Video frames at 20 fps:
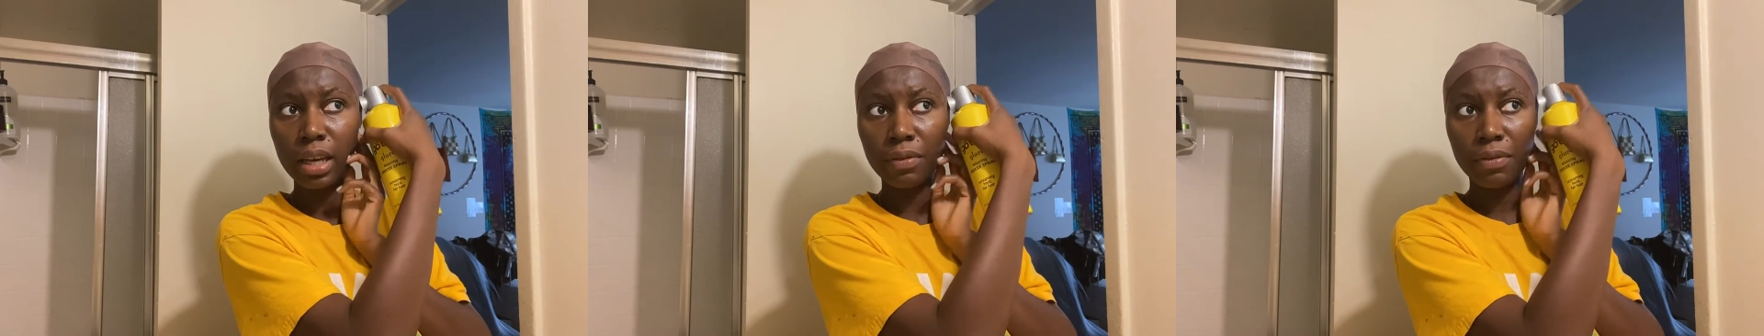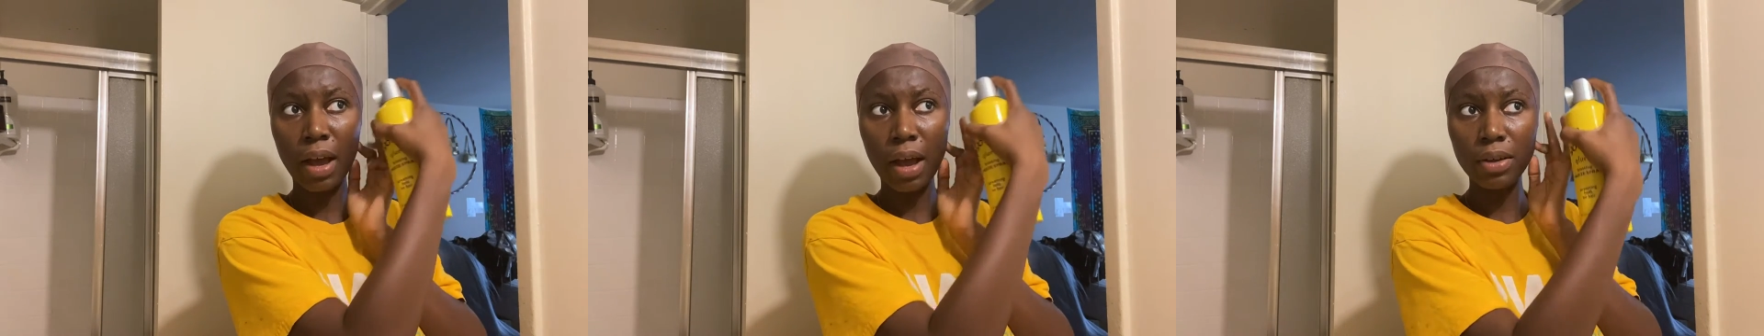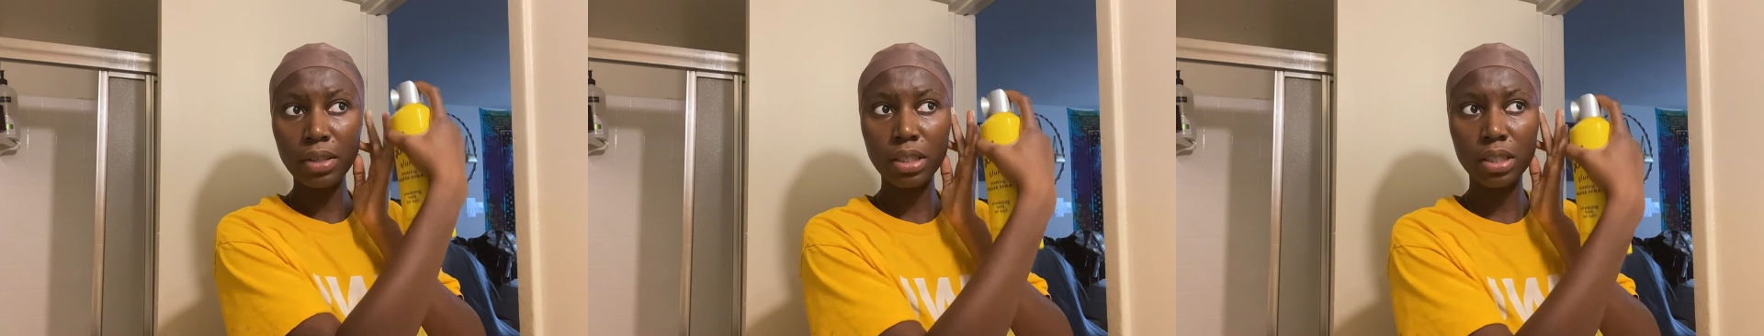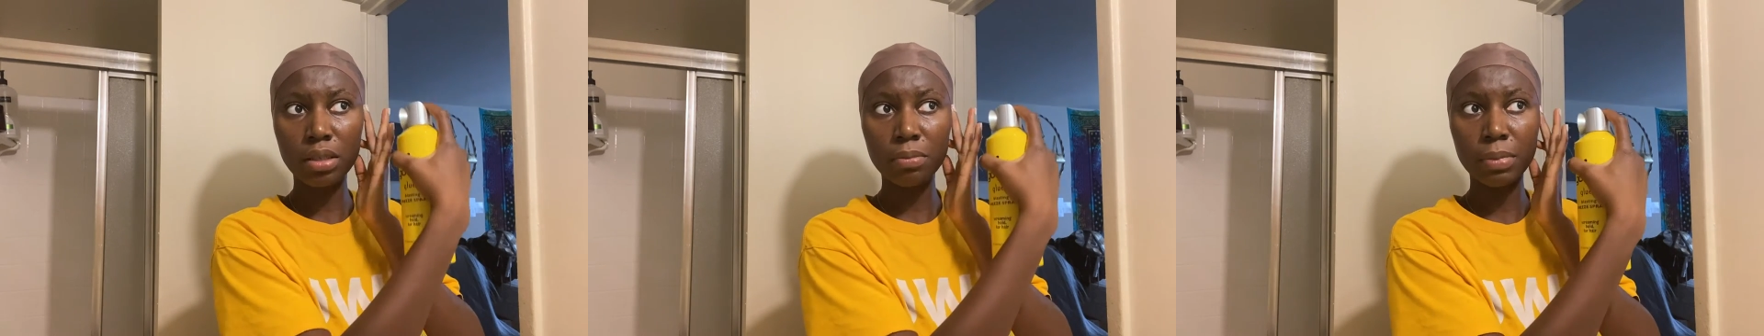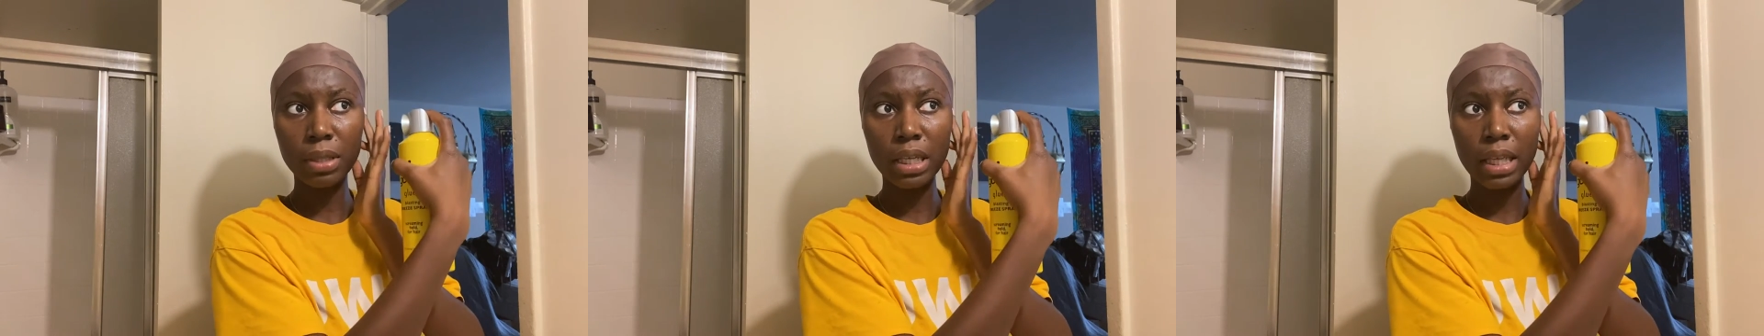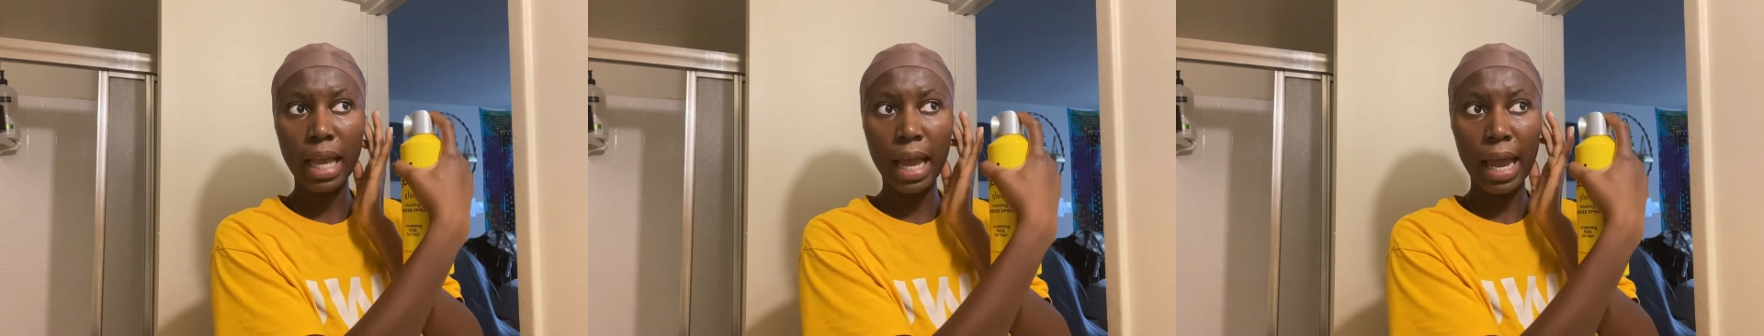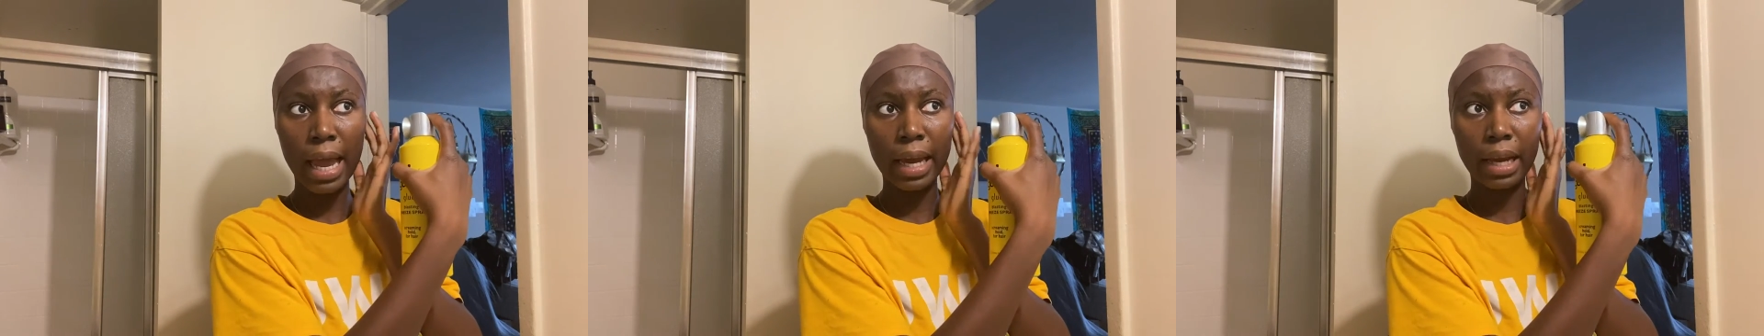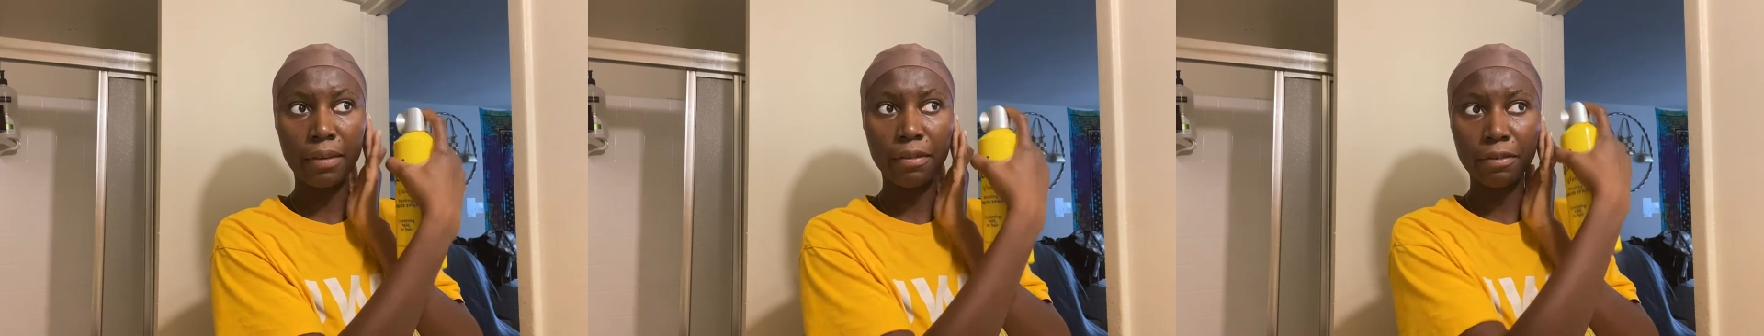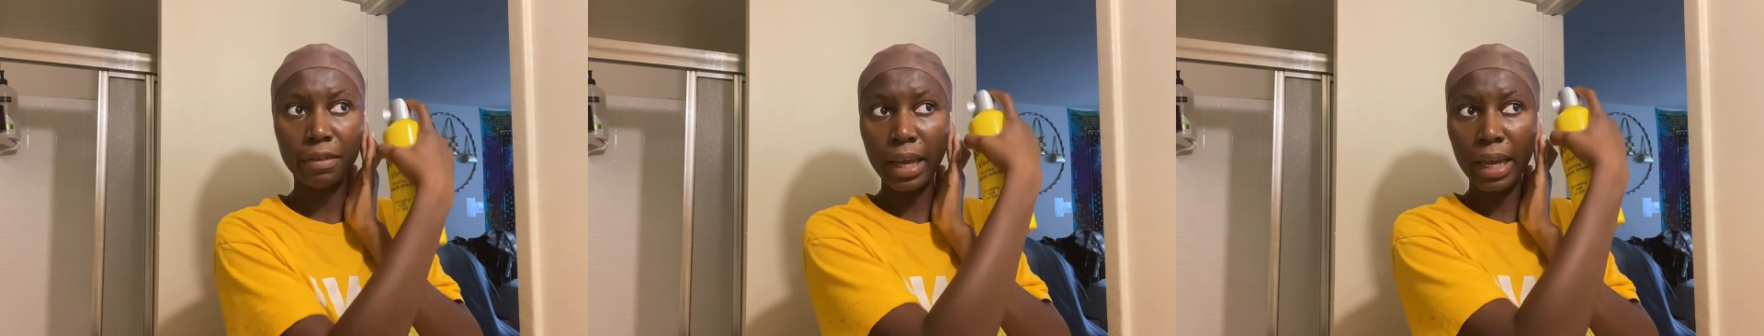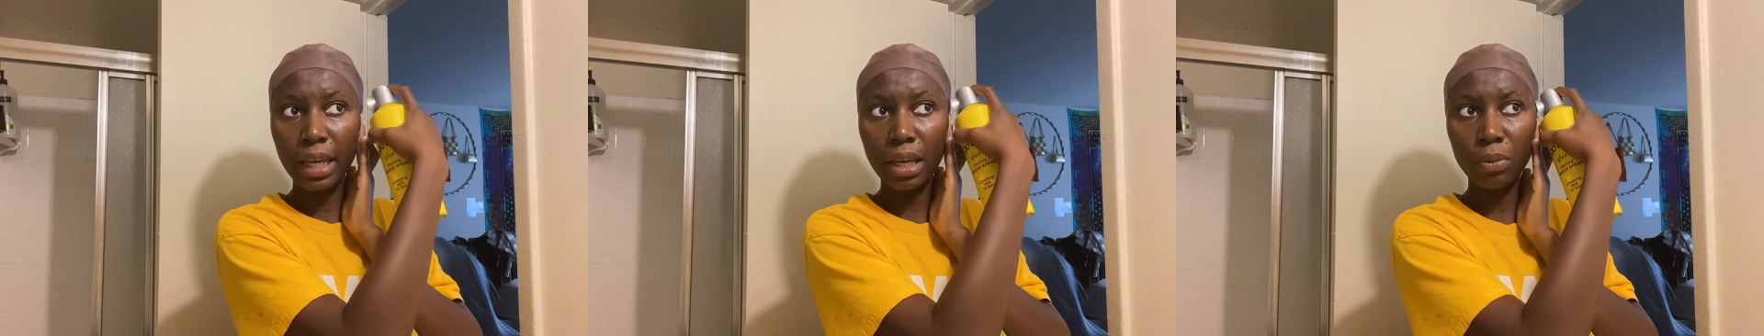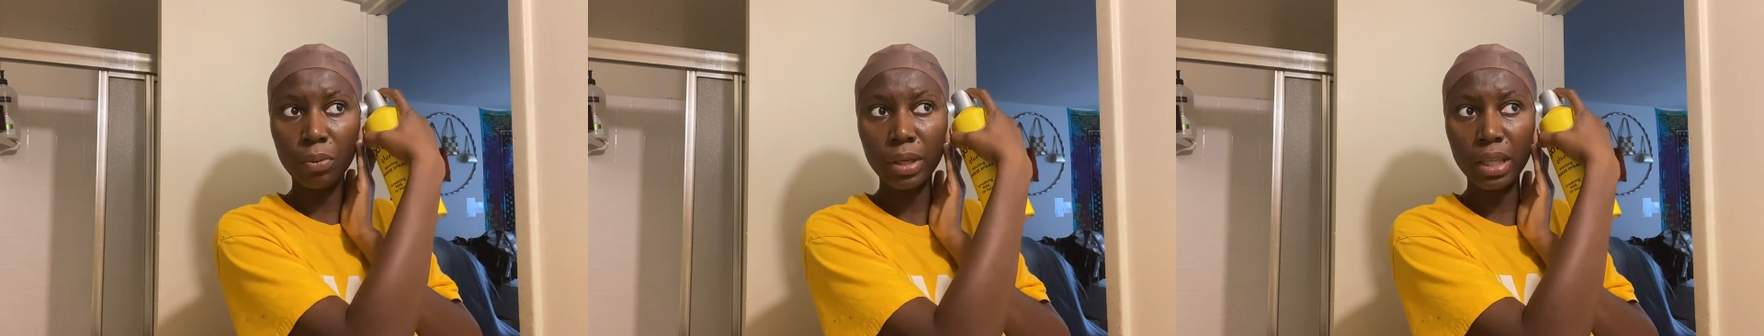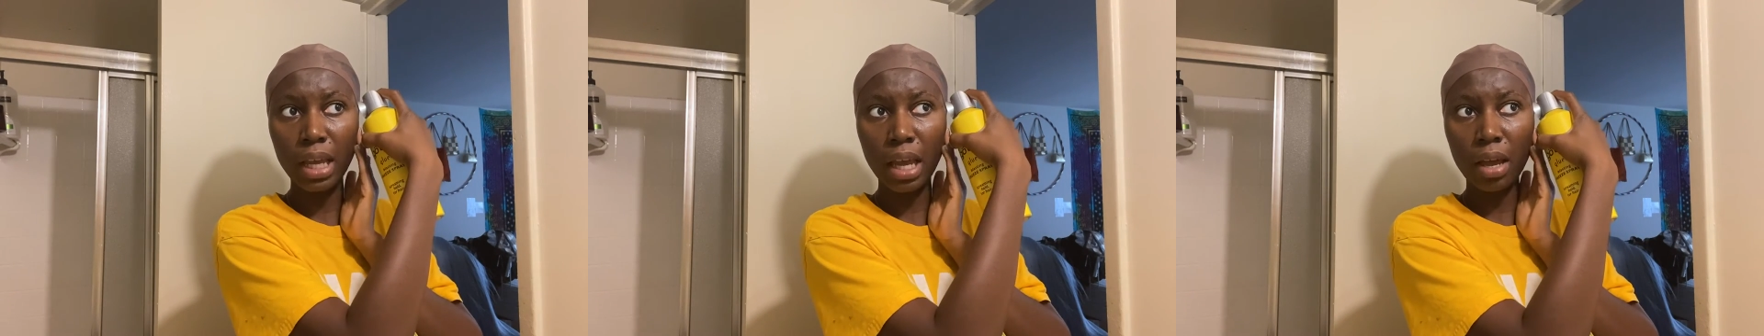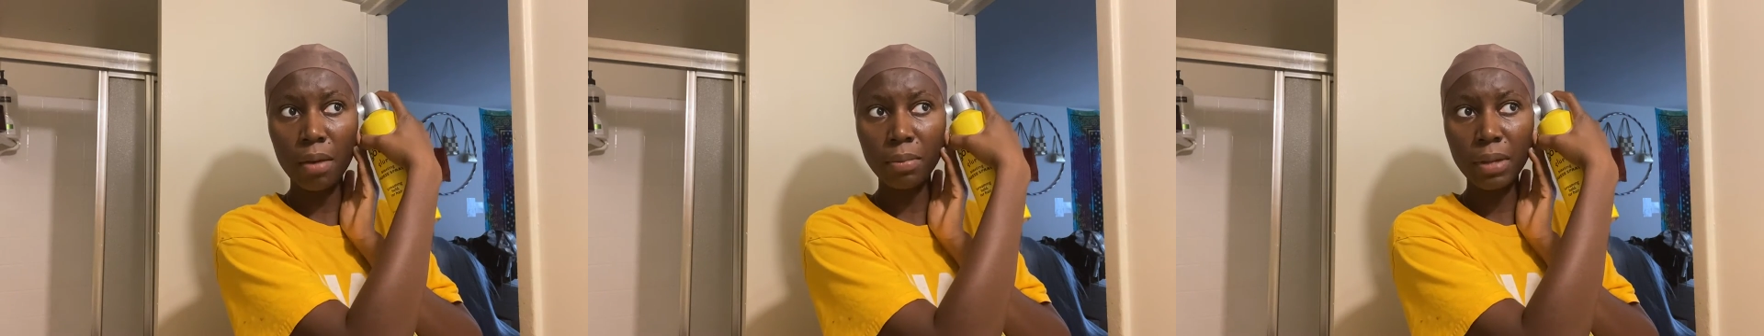If I was to be like flaky
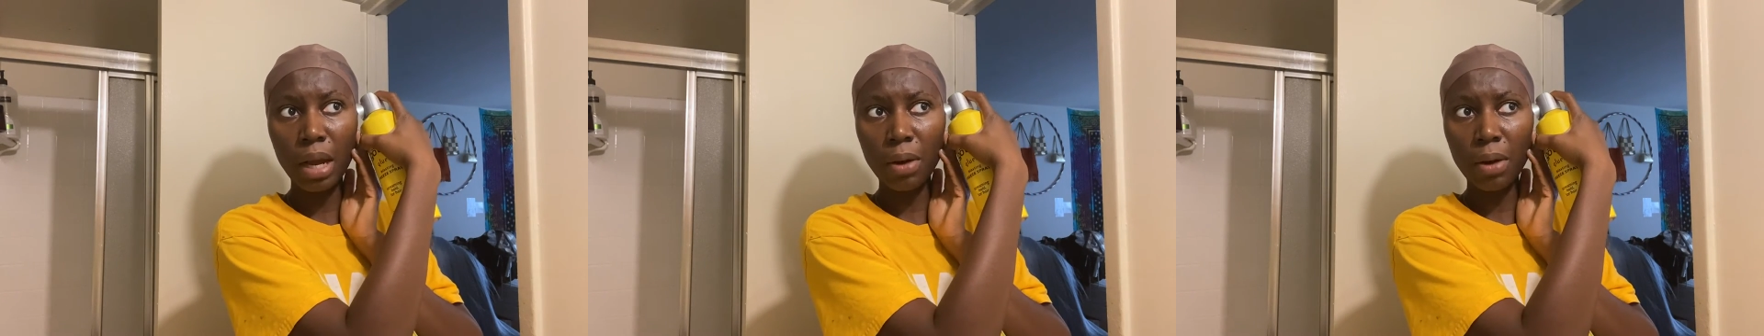with them,